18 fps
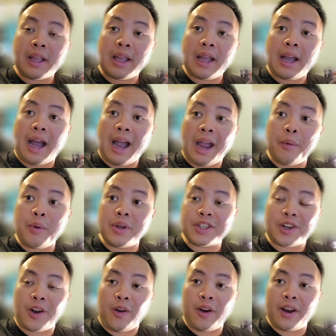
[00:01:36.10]
I was
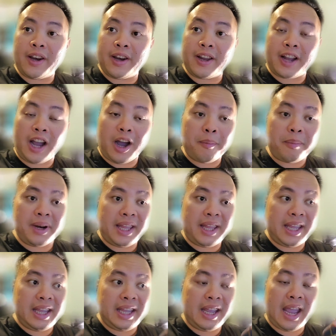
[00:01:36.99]
calling the
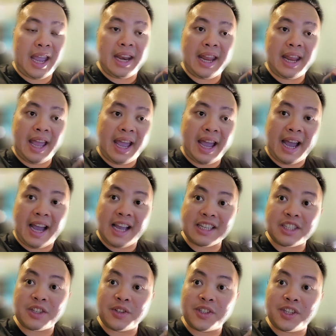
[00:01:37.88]
company and
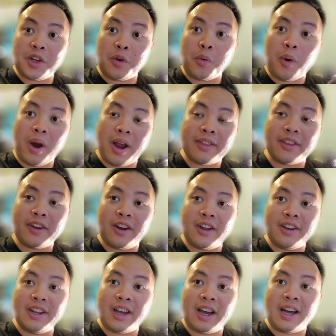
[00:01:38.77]
asked to see whether
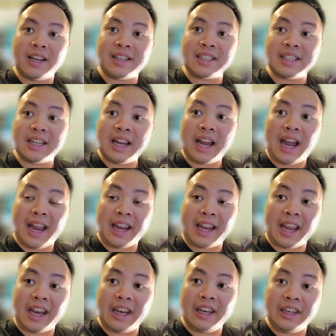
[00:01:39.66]
or not I
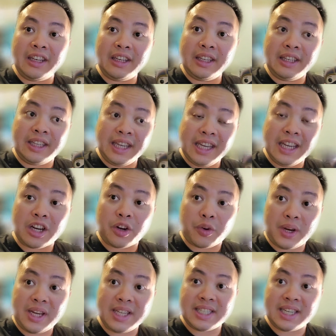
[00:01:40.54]
can
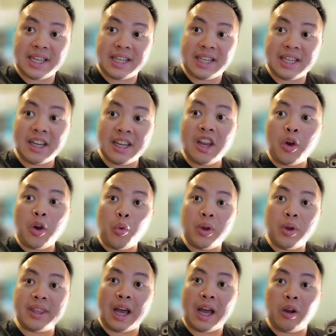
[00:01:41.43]
decrease it
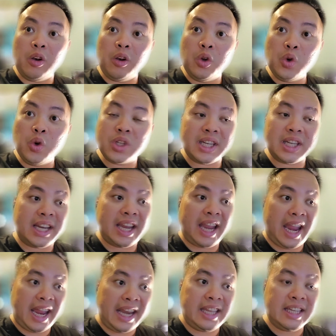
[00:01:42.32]
without losing
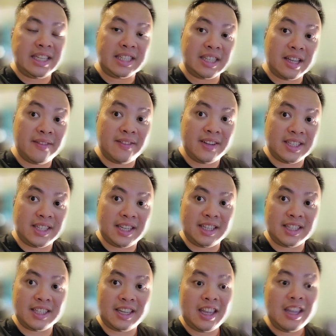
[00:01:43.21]
any
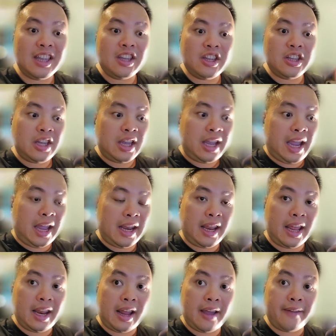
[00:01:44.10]
services. And
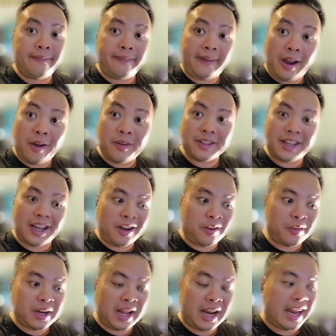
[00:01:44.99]
then I found
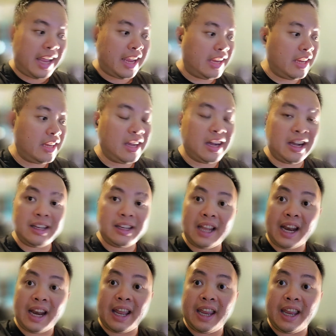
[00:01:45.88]
out that
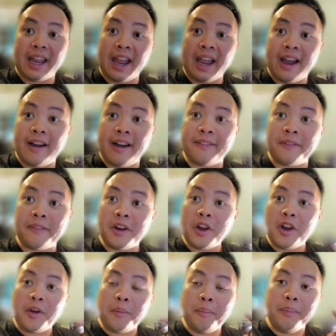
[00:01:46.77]
they have
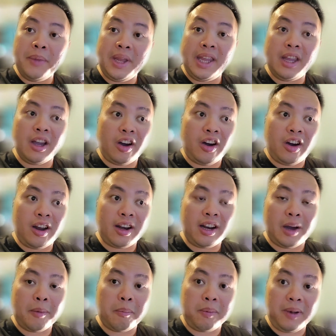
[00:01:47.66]
me on
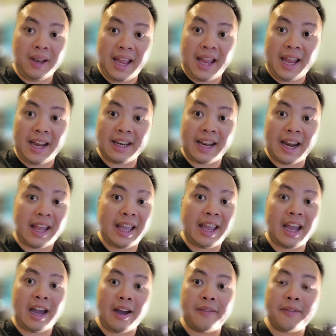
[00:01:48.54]
a plan that I
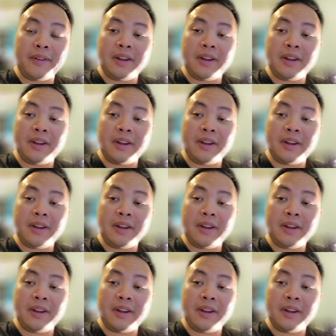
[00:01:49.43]
have